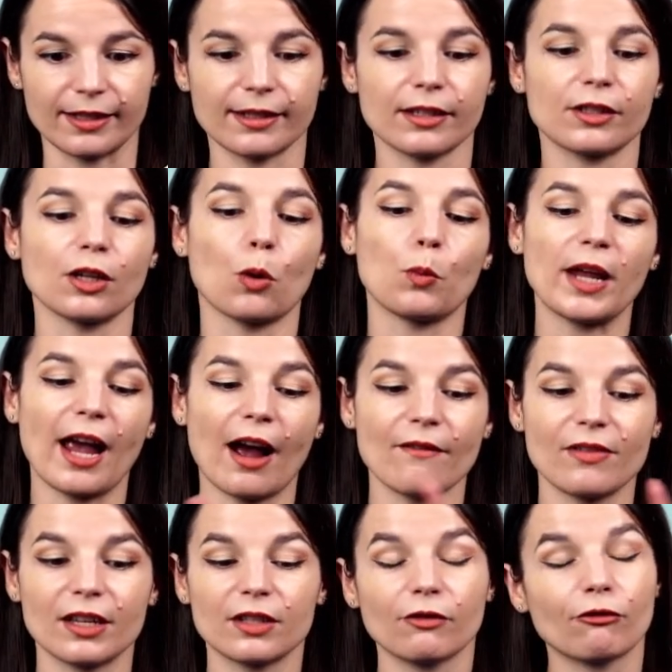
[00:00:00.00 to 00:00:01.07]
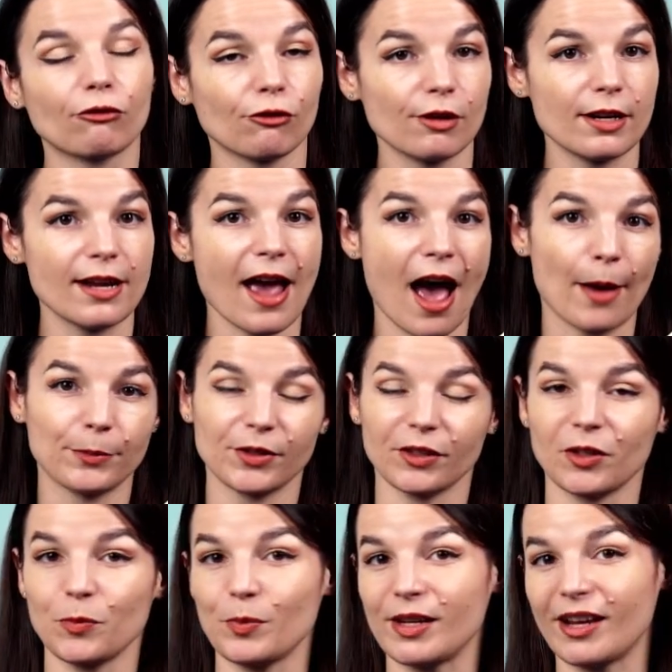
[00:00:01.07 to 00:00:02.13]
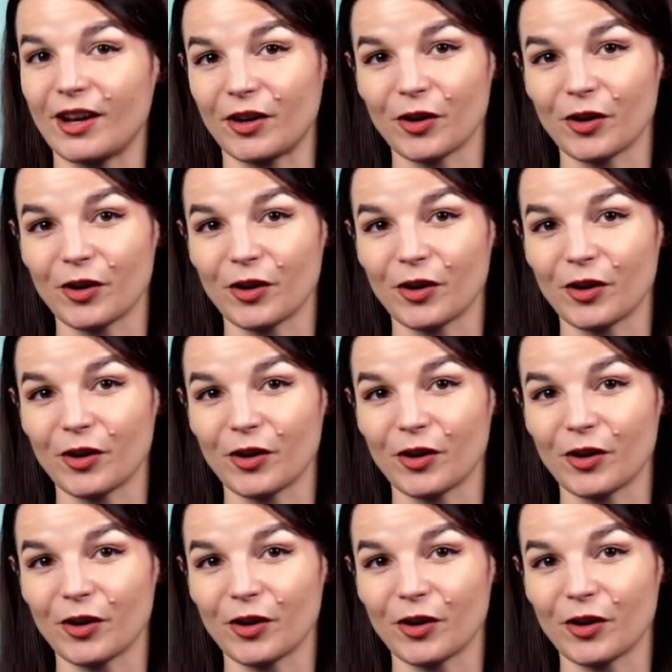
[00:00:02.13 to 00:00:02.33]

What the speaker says: So we have this free absolute beginner